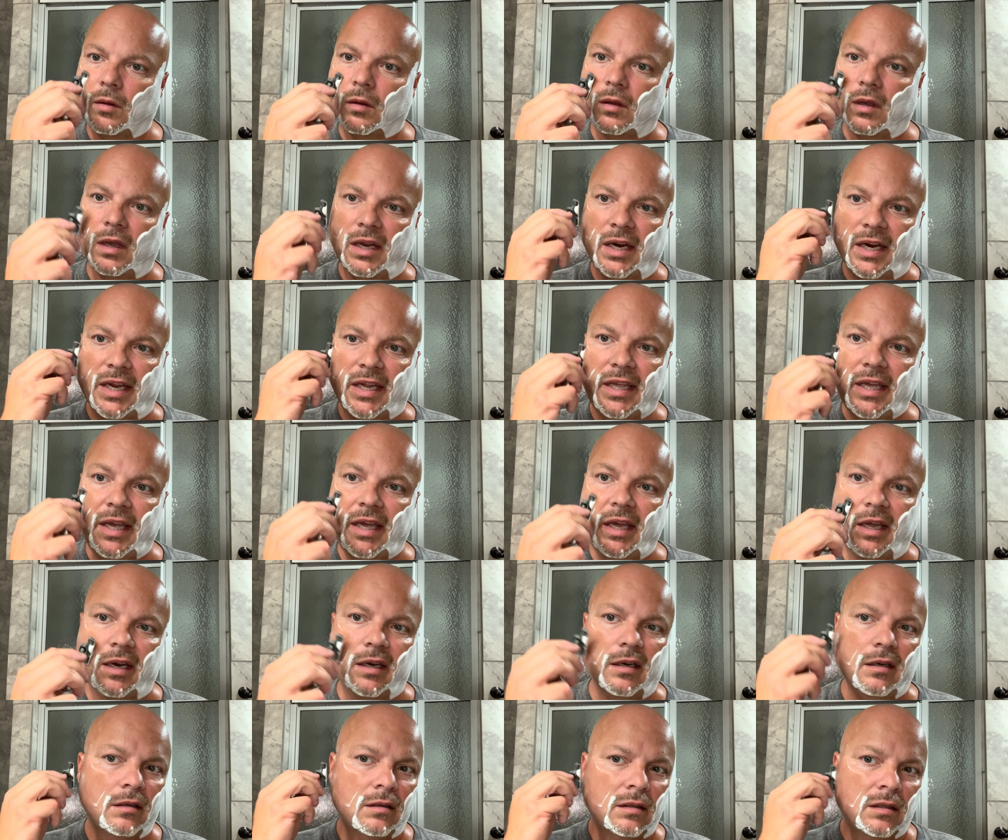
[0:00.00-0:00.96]
And
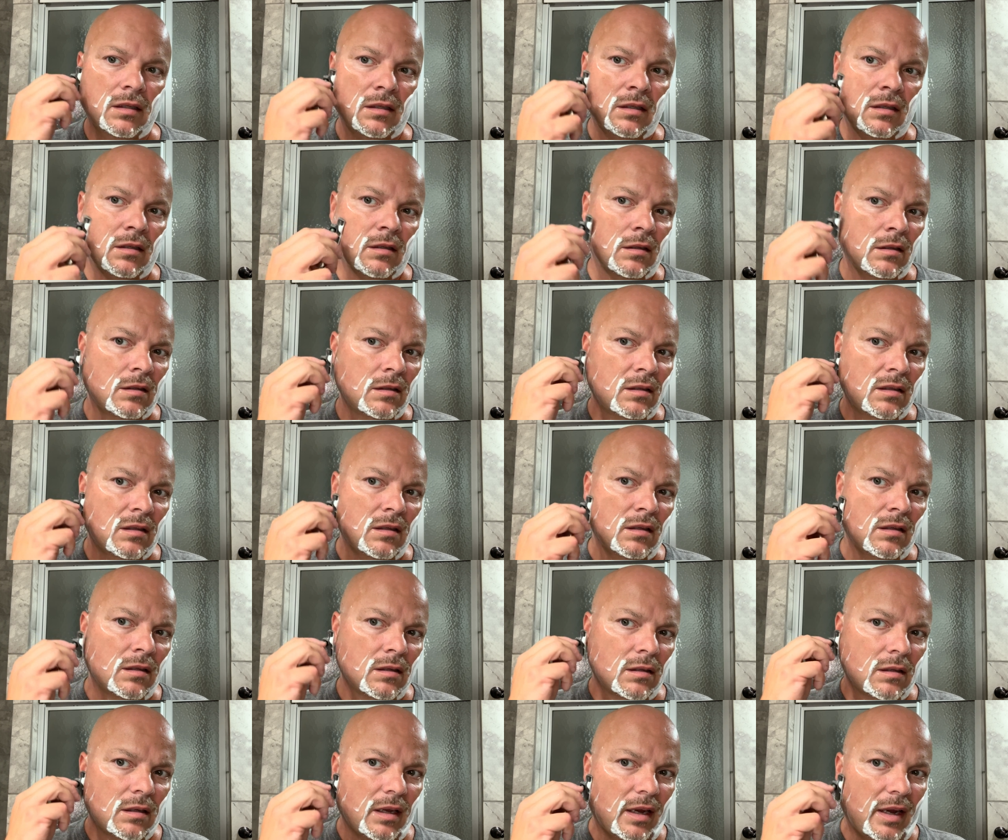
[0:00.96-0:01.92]
again,
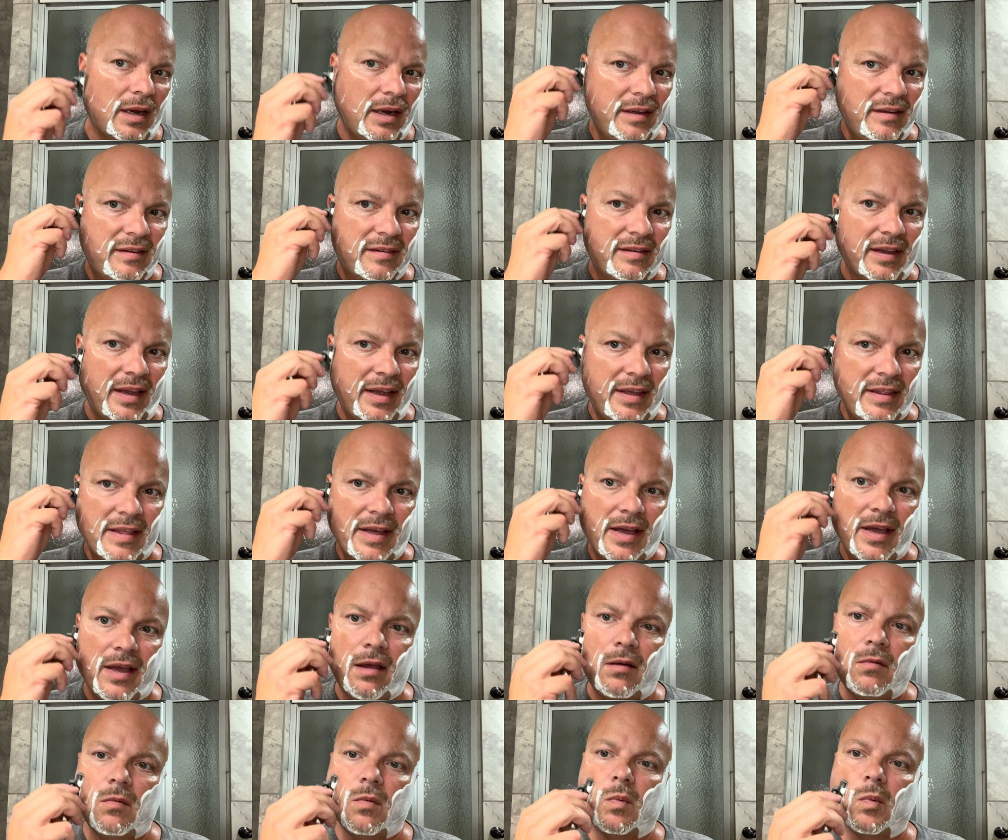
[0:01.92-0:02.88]
I say
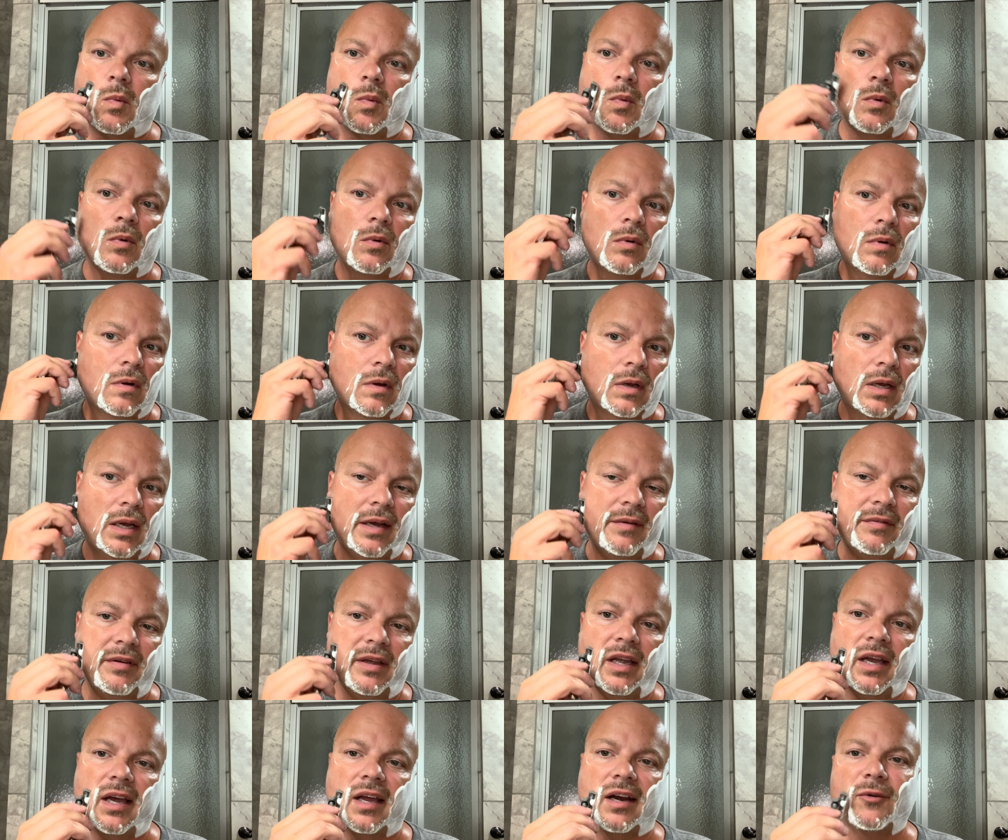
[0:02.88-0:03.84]
that
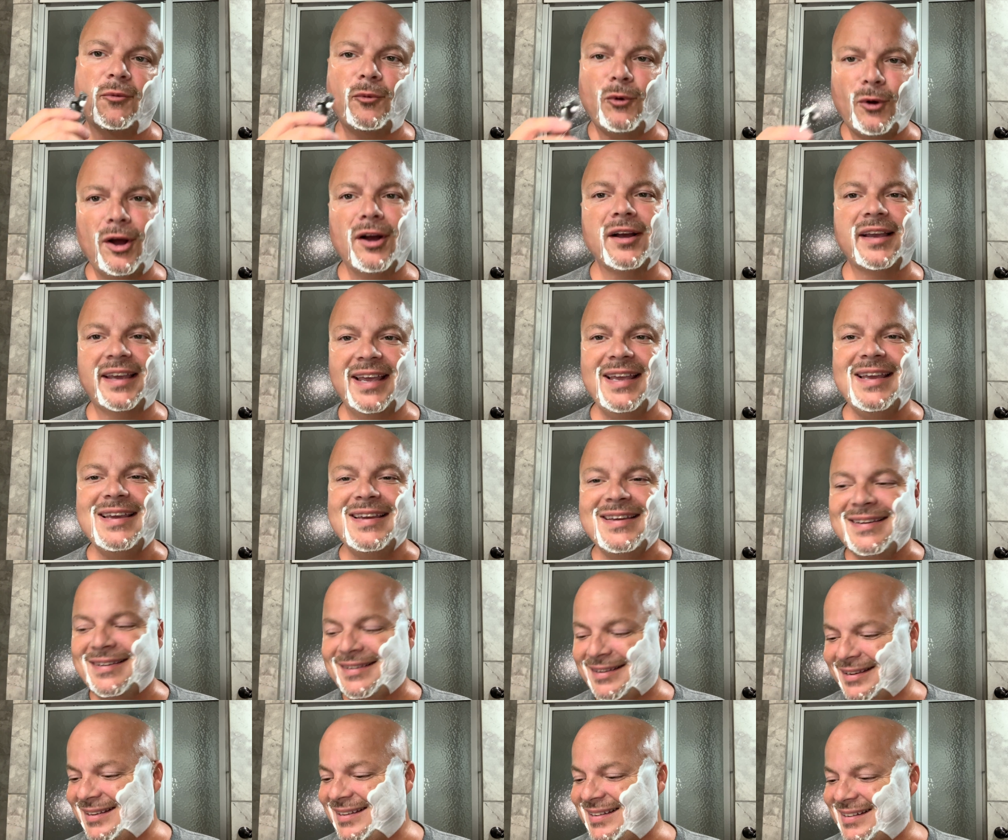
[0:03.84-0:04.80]
having had a
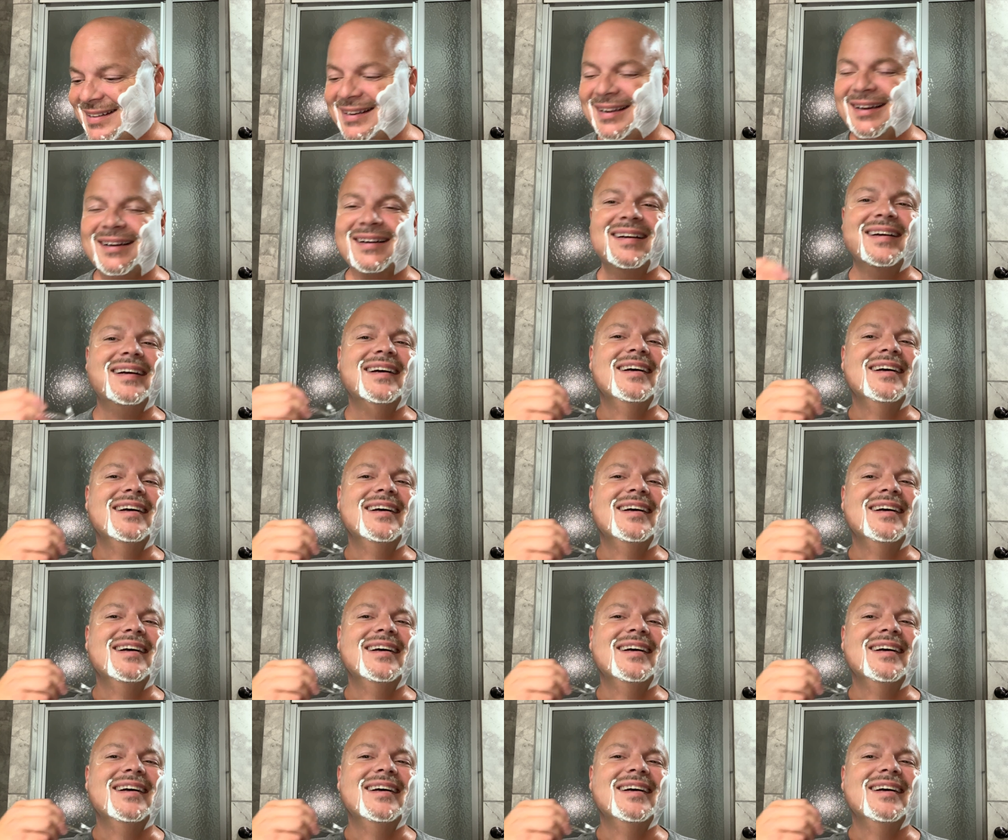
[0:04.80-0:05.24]
wonky you know,